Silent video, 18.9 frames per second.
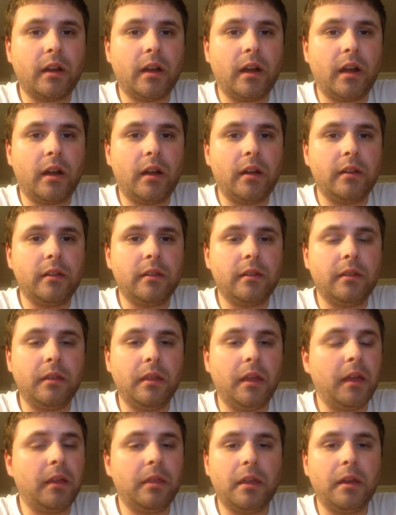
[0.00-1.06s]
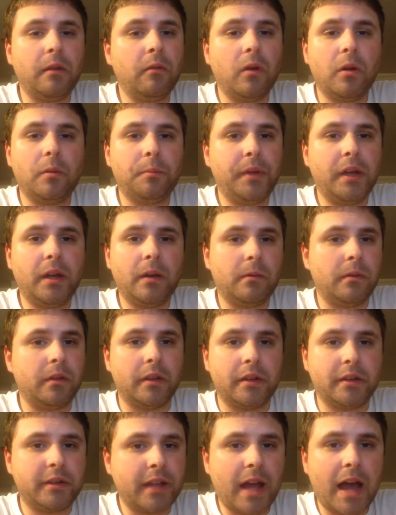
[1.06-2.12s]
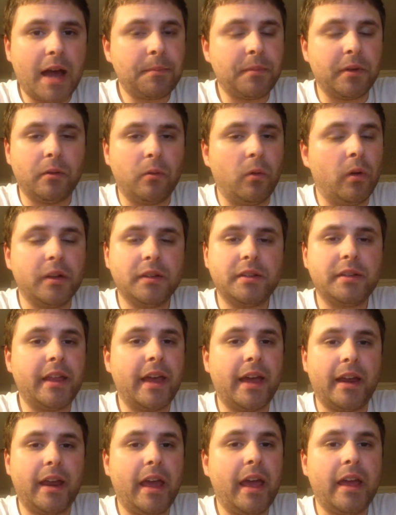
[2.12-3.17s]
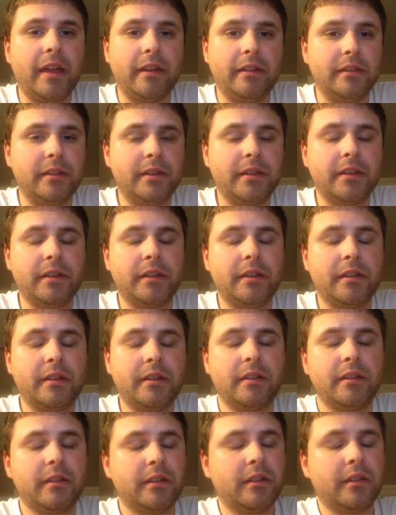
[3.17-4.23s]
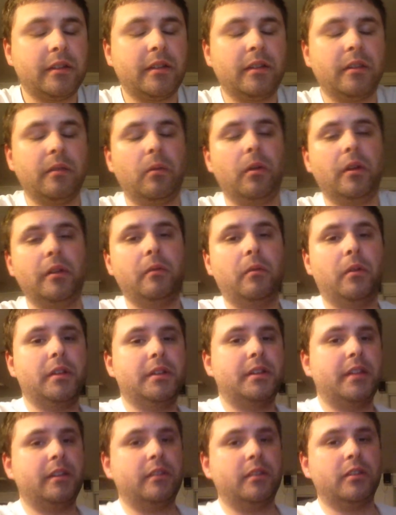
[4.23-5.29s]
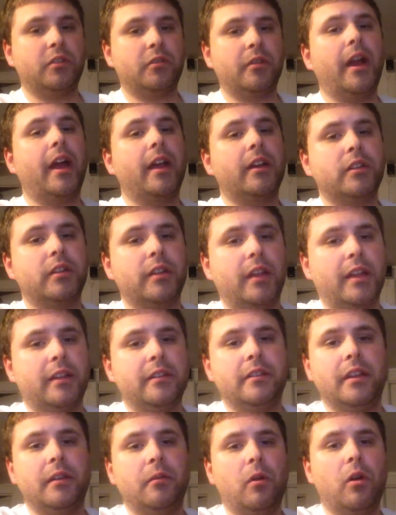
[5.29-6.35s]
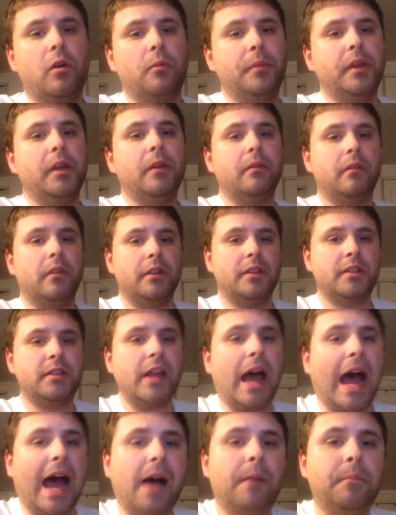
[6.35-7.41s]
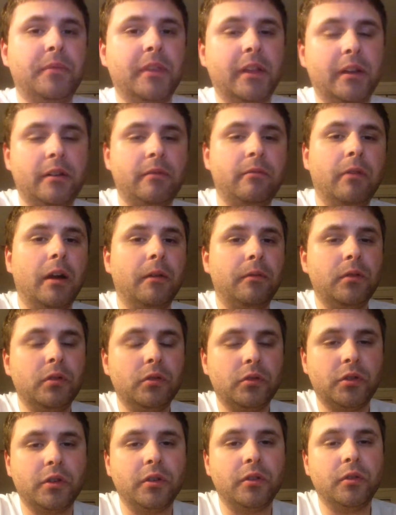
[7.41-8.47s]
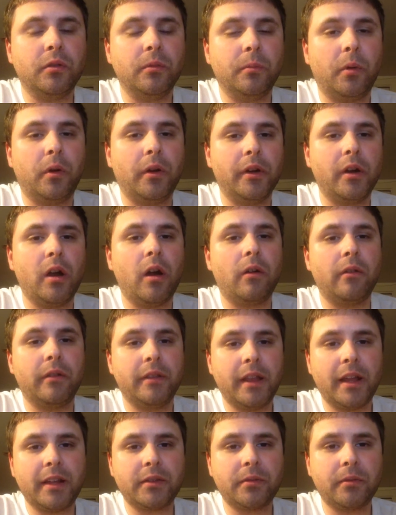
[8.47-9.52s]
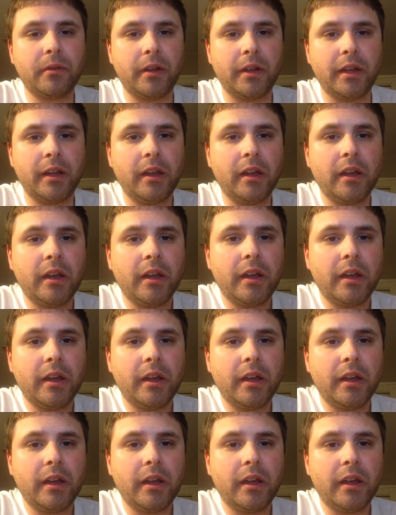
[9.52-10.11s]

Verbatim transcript: uh, they they won't be able to stop it once that ends. Once that distraction ends, they won't be able to stop the Revolution 2.0, and that's really